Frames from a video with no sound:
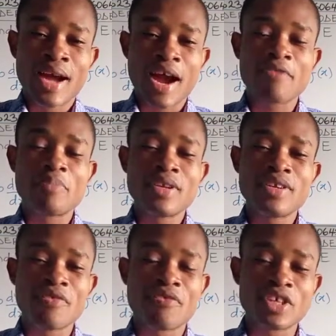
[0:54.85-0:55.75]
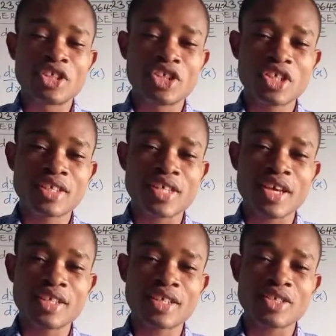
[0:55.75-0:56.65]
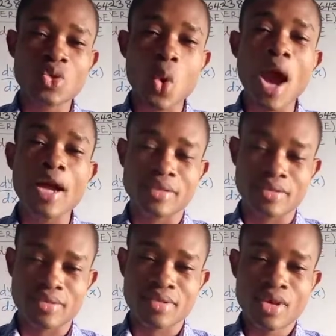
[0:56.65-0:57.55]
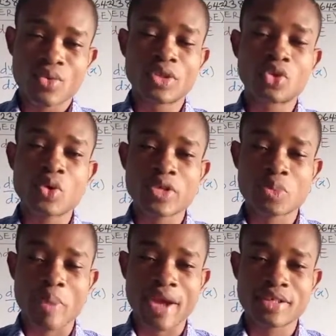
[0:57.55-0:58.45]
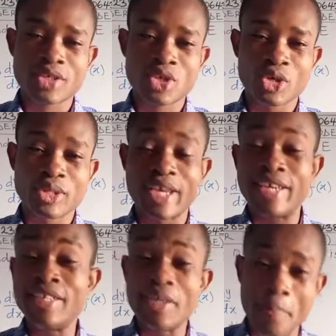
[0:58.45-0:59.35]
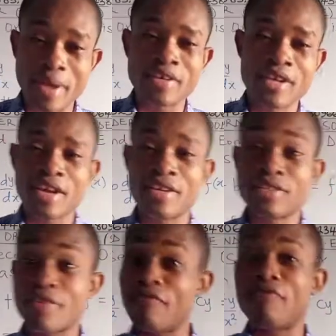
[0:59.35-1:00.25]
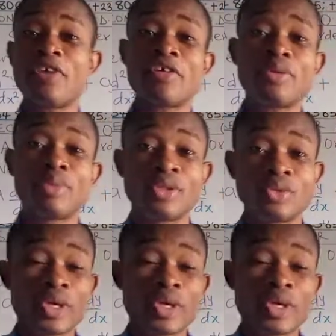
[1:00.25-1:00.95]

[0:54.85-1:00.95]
have been differentiated twice with respect to the independent variable,